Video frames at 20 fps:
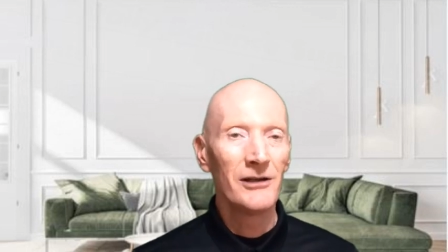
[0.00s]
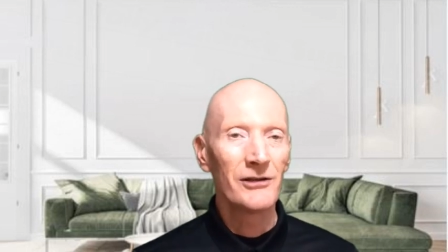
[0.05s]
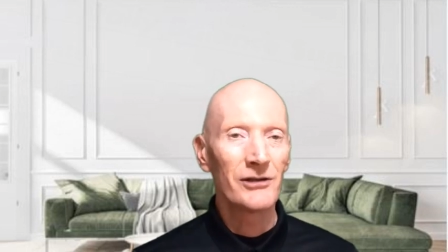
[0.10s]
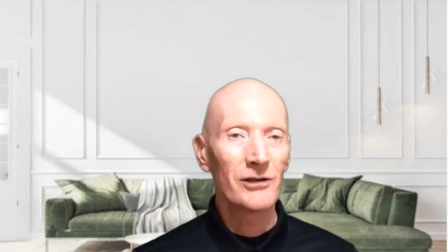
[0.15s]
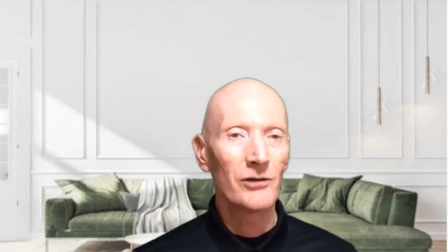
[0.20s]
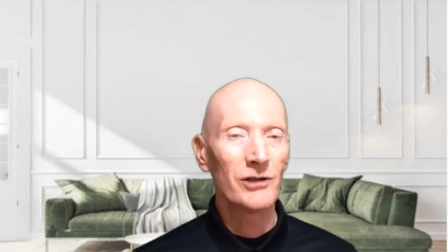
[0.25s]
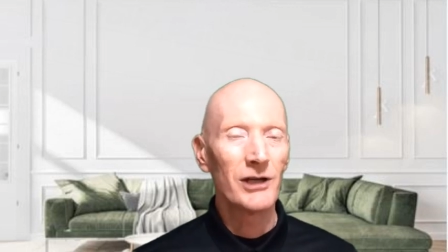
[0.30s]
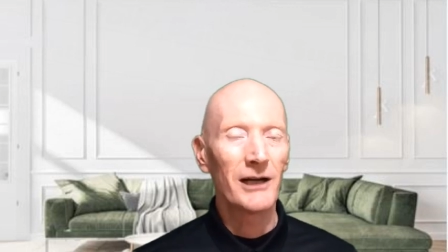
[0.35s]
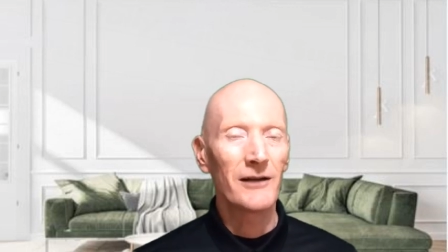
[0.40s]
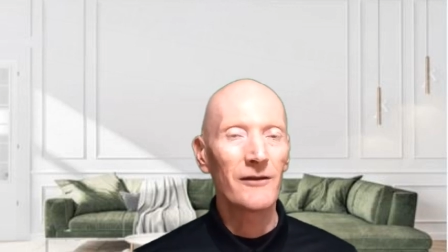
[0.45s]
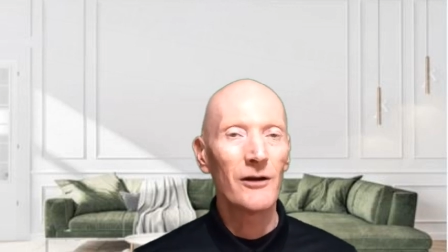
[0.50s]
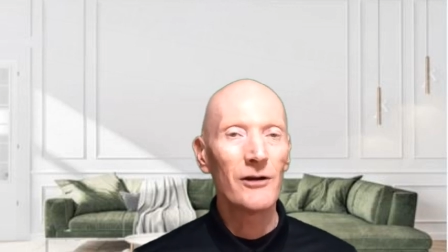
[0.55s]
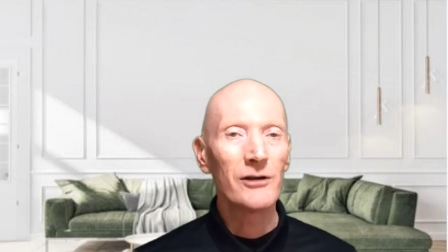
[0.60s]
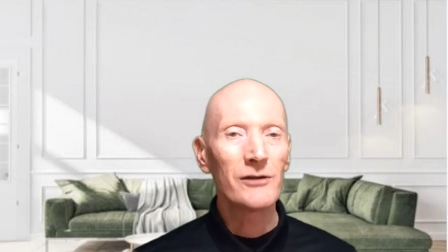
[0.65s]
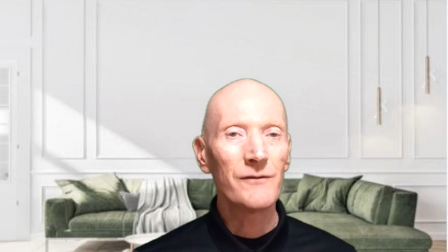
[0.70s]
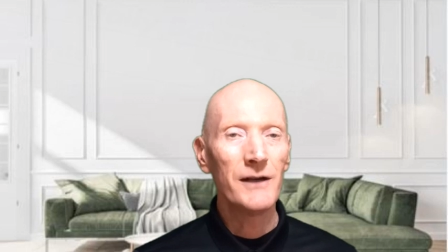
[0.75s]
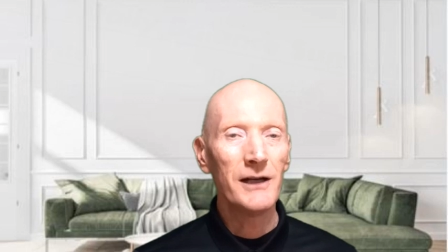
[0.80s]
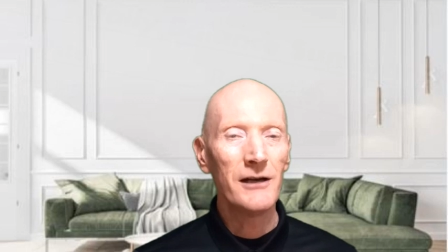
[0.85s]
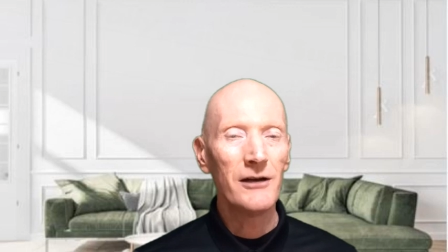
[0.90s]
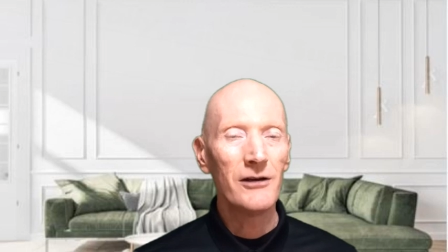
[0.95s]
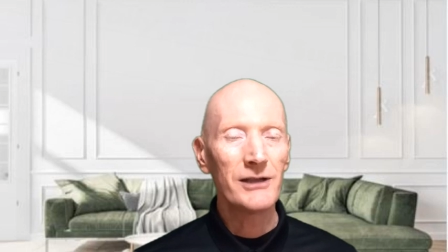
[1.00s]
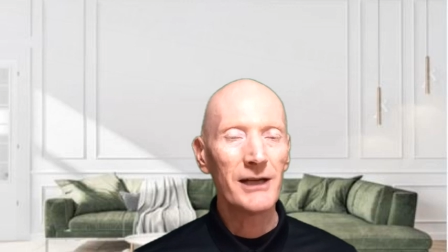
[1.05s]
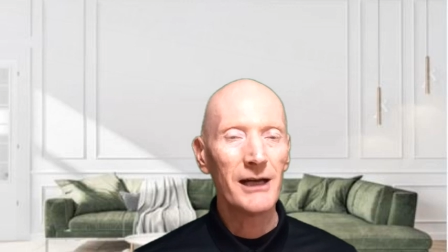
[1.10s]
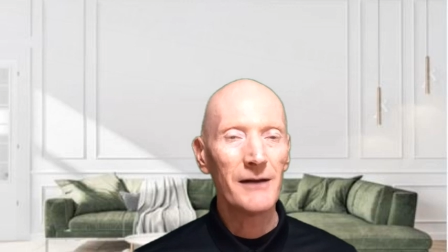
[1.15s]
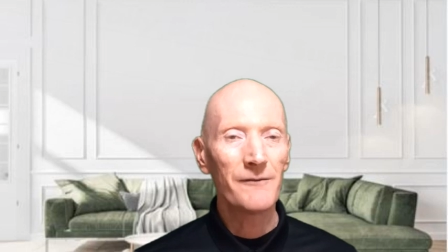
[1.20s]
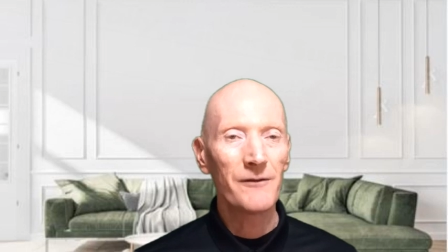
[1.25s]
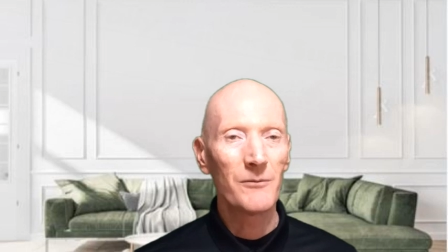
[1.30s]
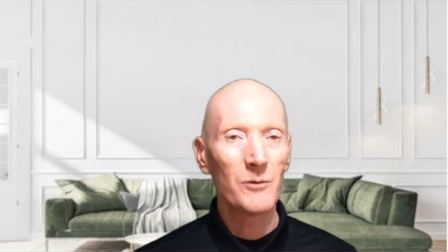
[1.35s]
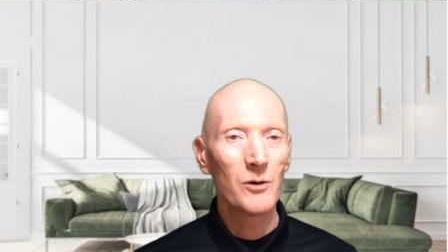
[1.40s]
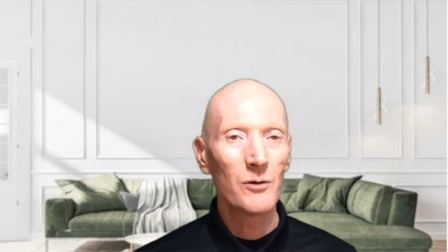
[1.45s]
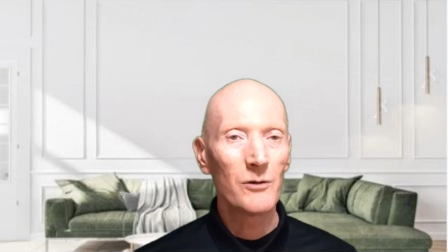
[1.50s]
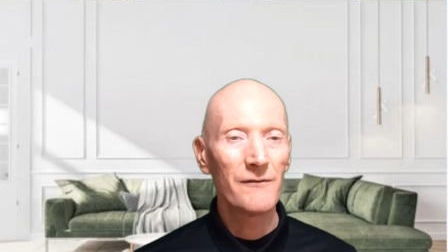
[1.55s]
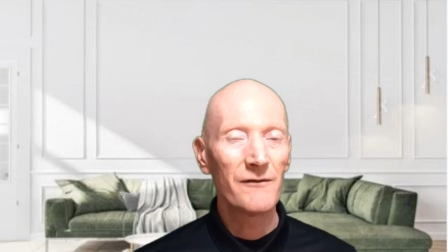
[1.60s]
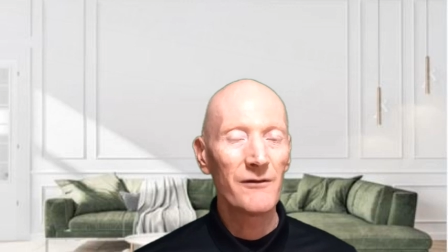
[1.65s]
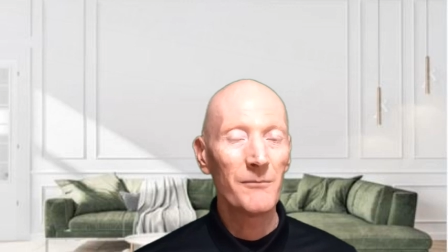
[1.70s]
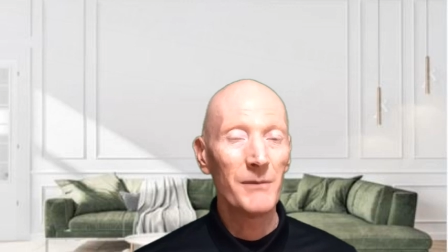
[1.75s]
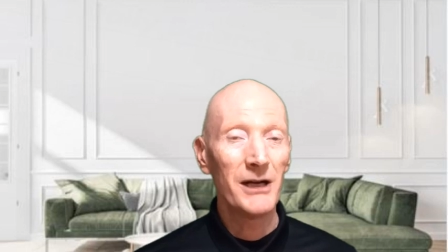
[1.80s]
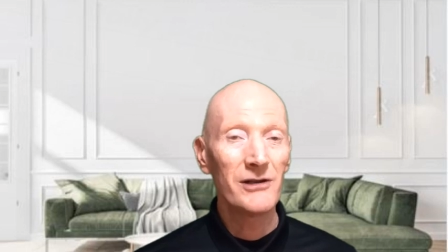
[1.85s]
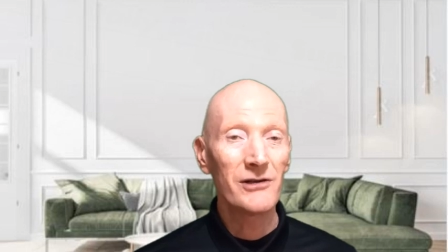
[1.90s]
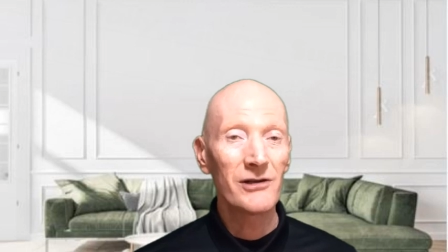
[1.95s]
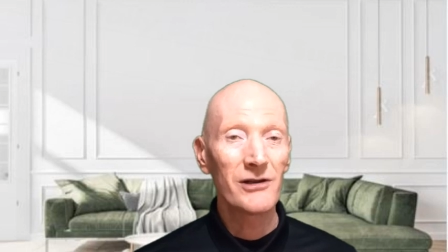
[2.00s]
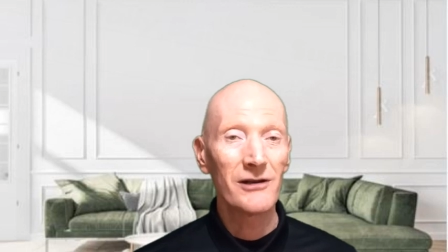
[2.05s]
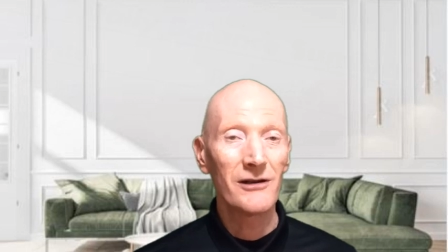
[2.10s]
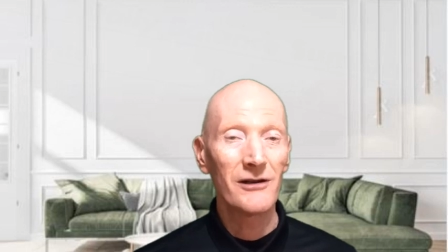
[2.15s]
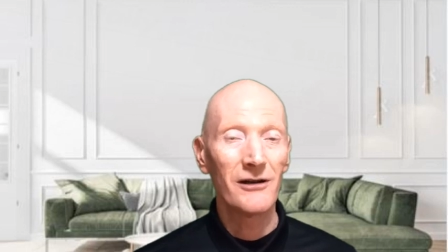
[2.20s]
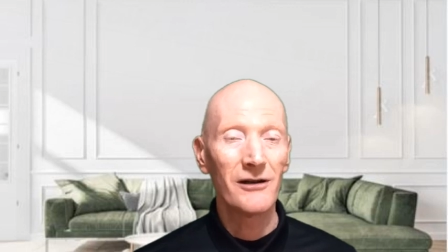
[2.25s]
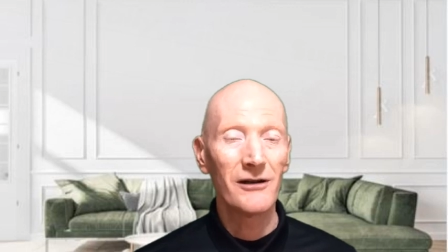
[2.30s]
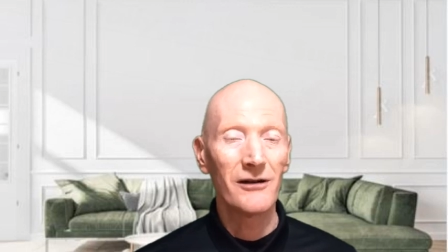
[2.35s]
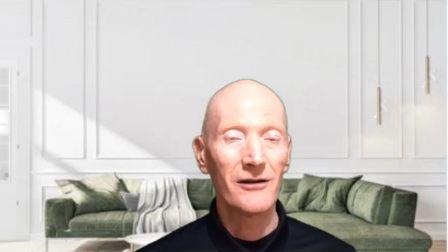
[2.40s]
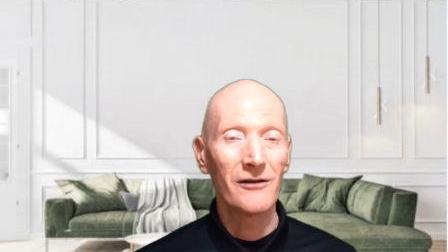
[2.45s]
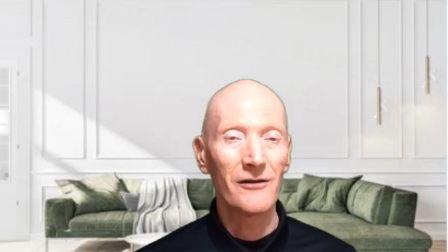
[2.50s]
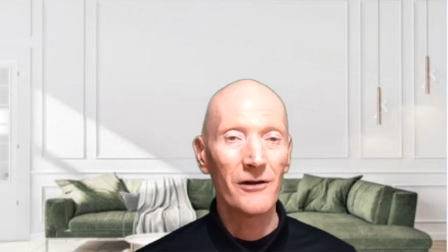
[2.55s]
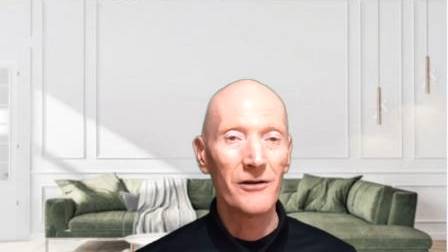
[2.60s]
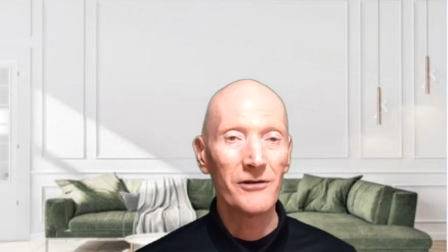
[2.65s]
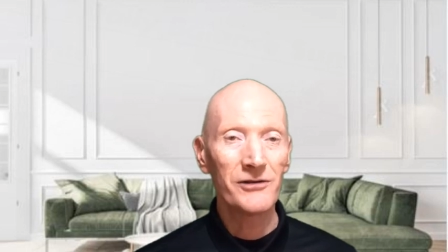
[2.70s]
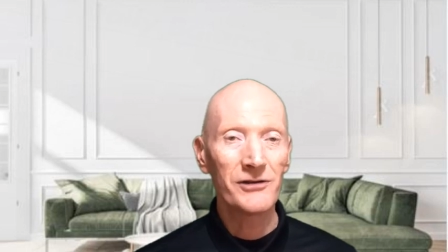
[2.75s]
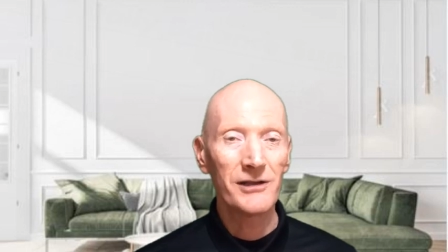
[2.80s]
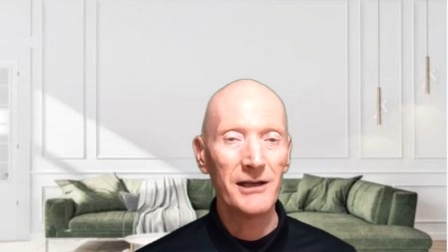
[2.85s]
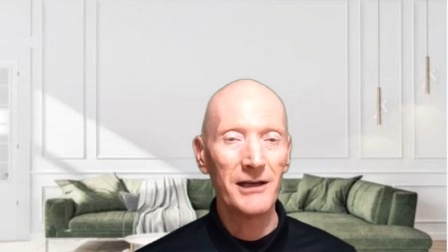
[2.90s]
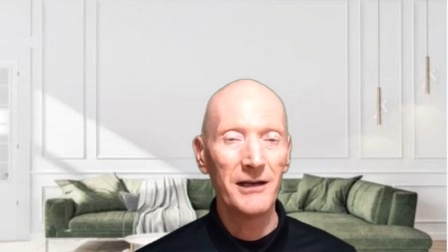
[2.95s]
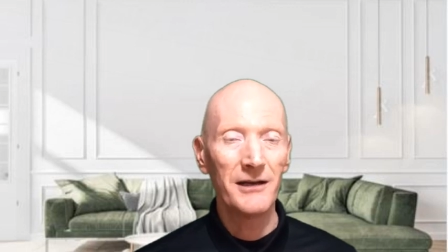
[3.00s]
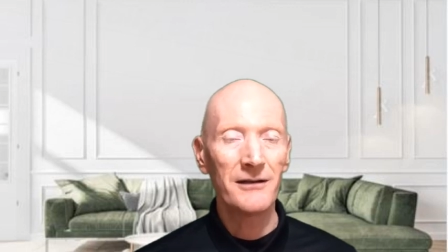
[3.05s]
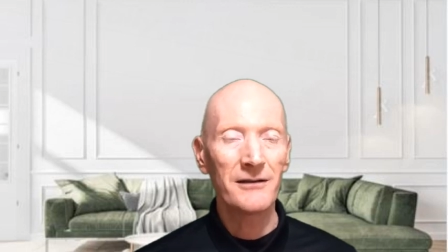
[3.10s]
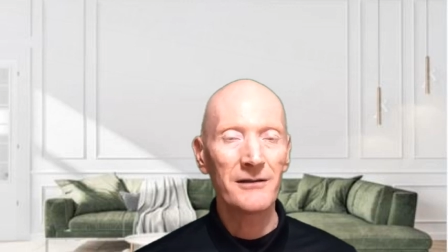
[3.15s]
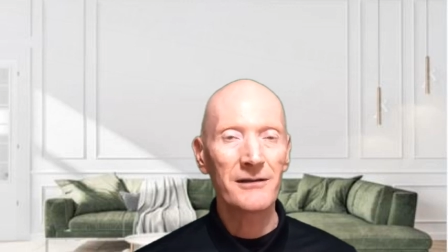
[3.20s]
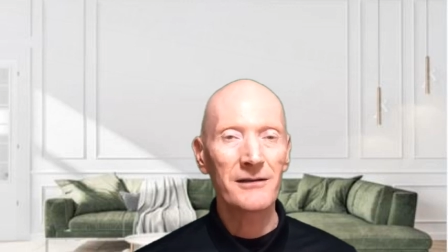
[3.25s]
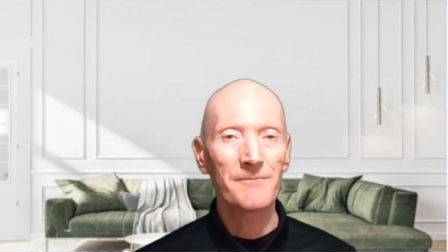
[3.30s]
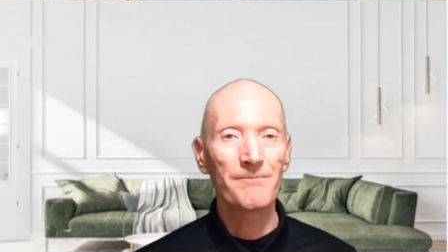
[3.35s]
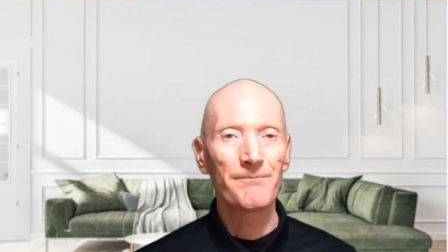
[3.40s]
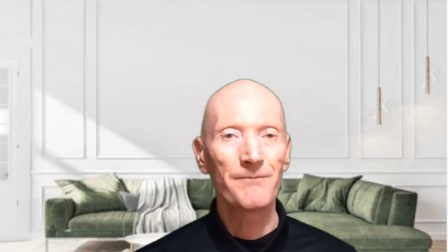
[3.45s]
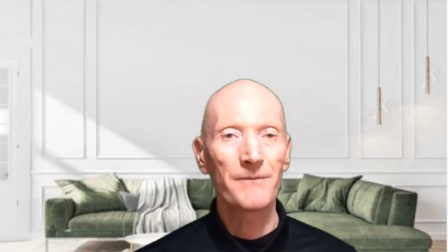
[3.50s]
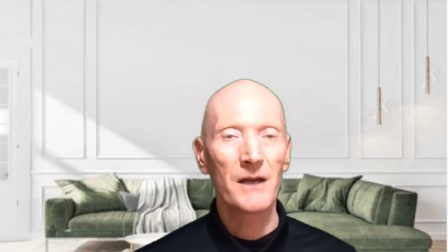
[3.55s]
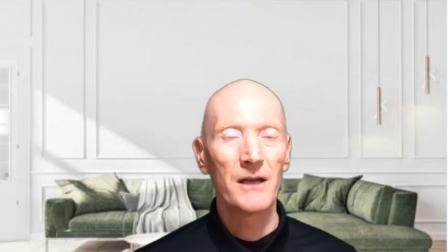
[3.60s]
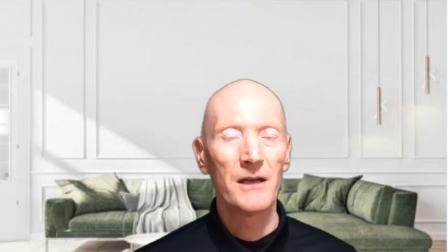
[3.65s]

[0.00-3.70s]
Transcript: So check those videos out for more information on those things.